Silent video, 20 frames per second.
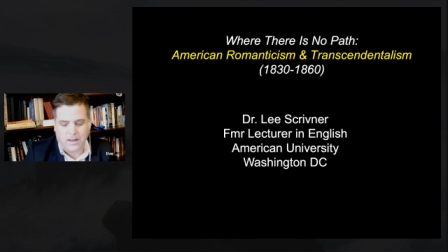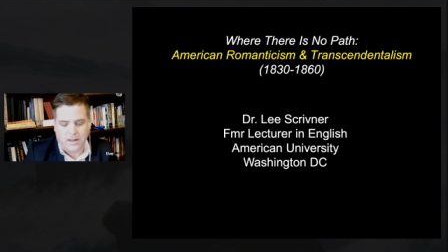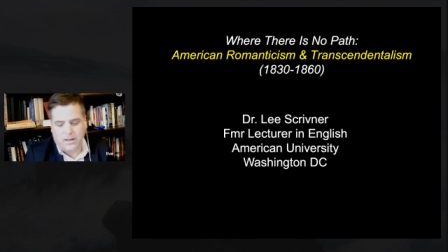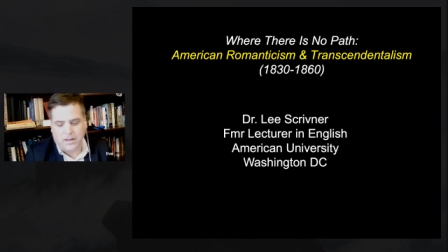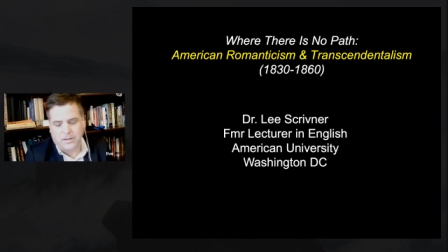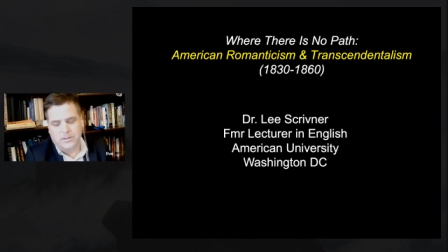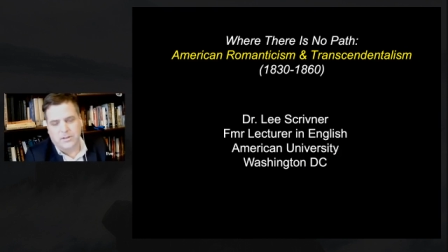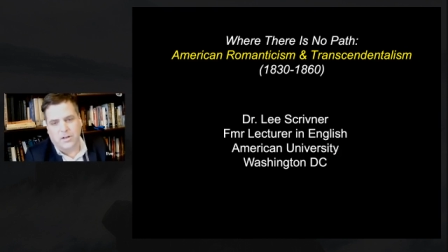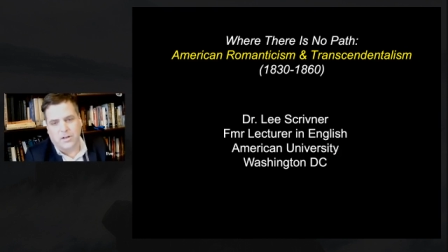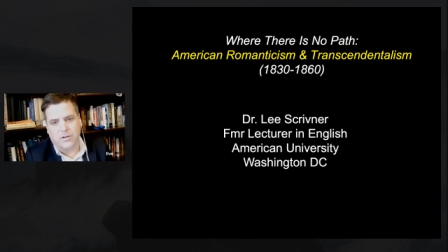
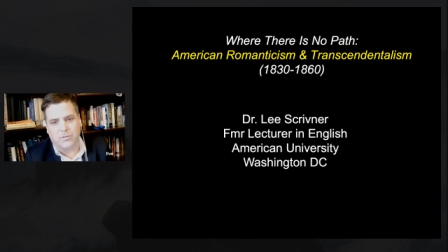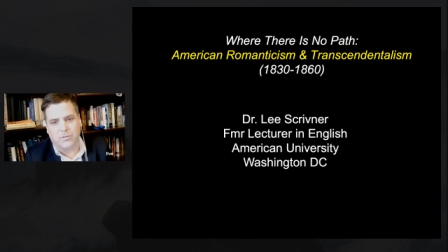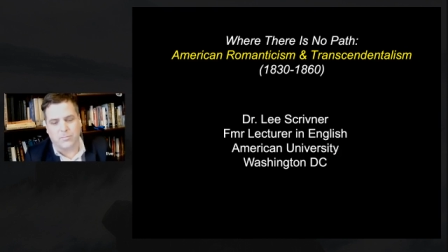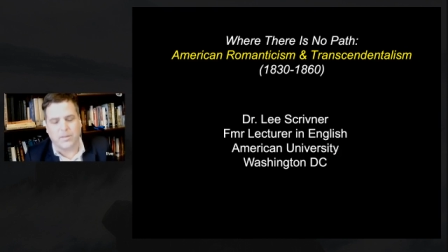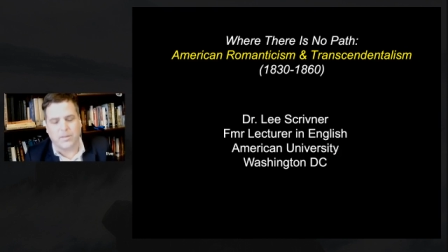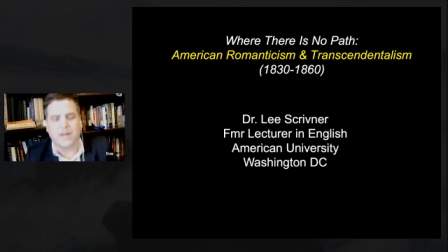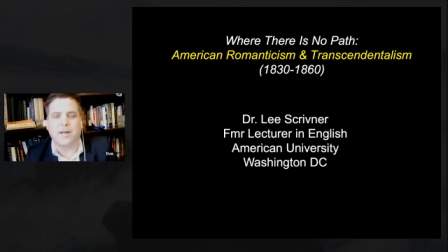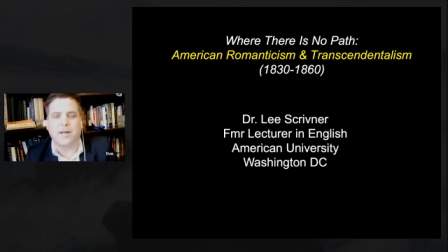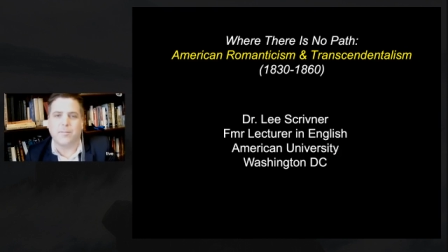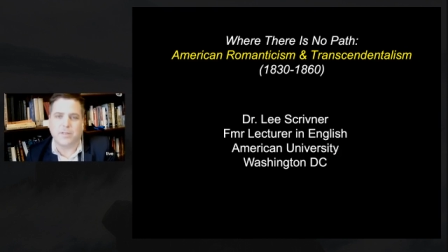So,
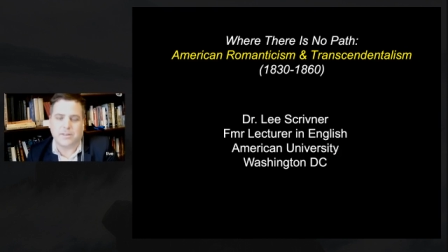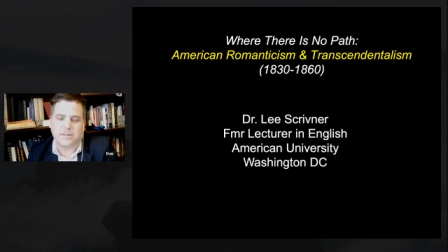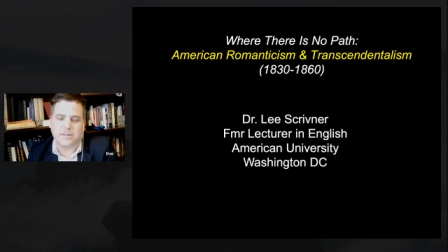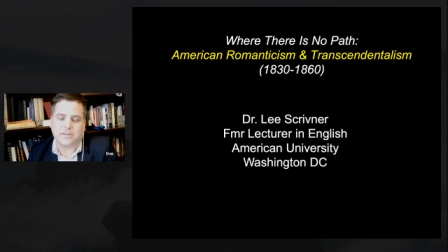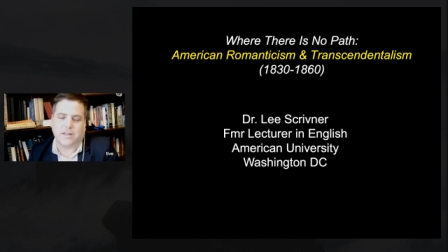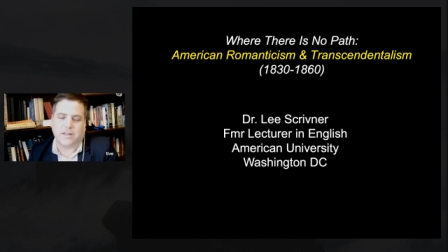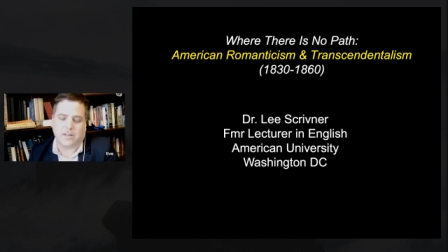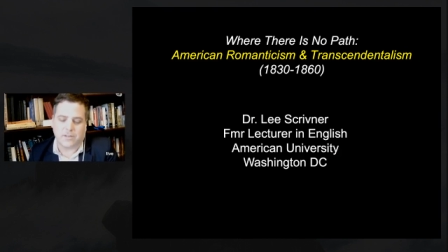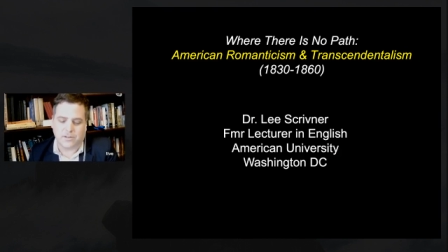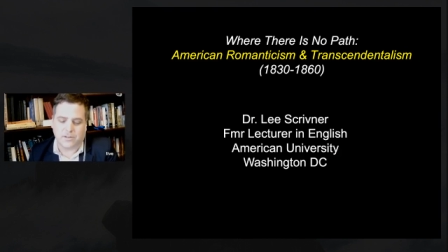my name is
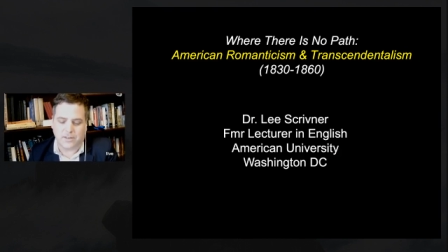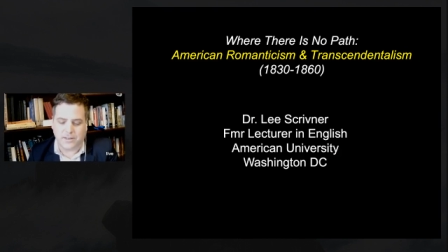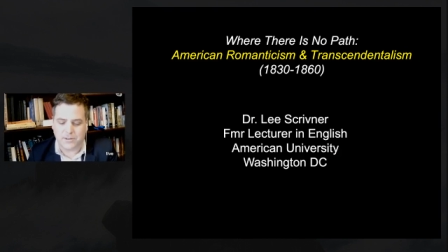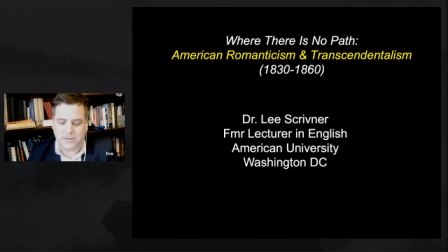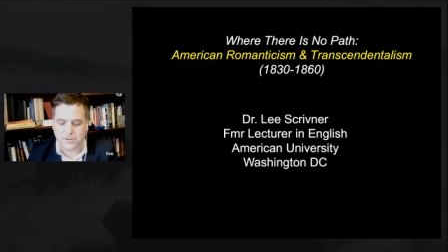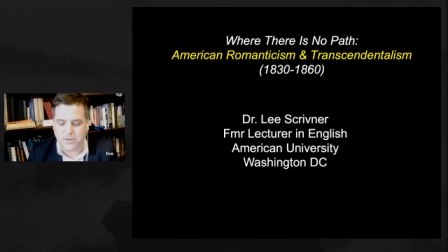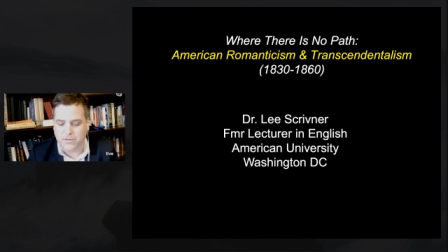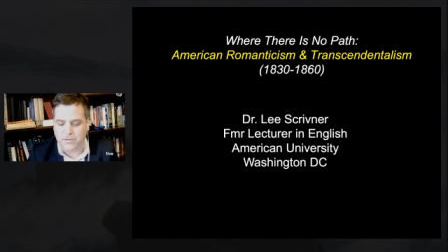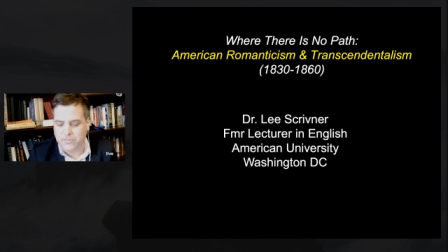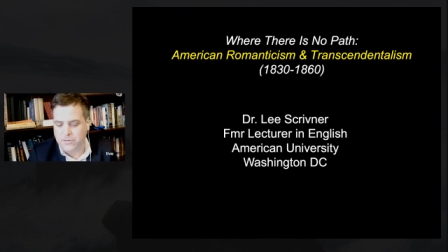Dr. Lee
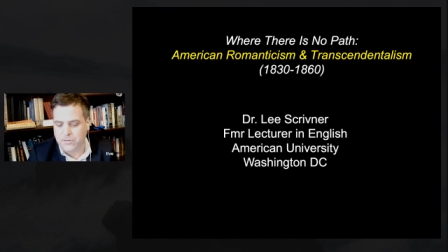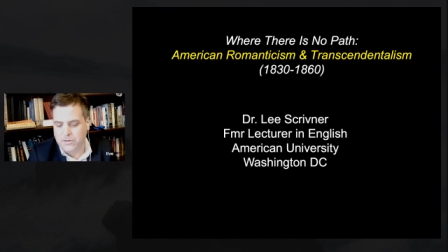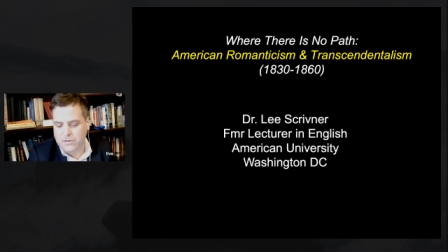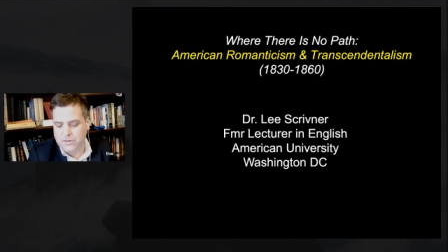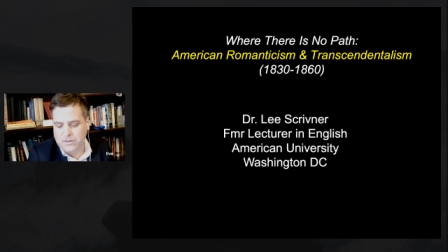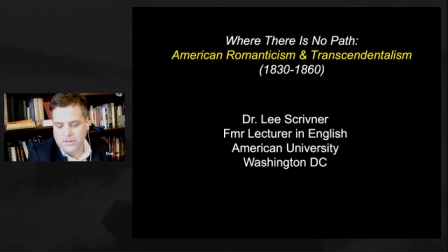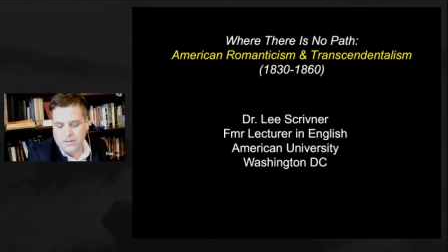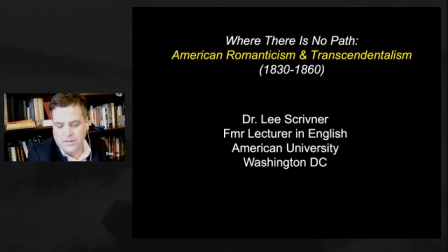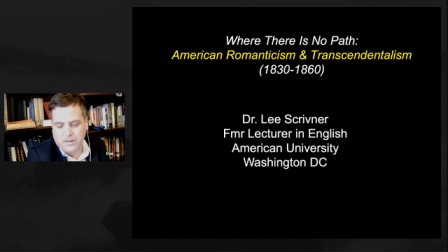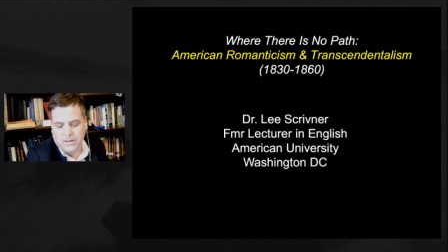
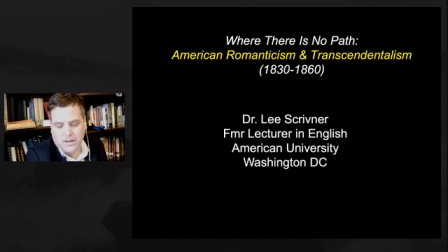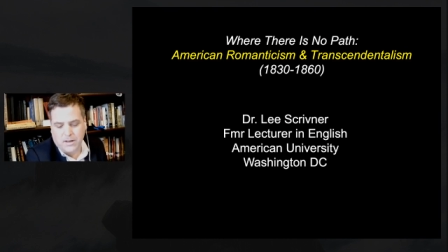Scrivener.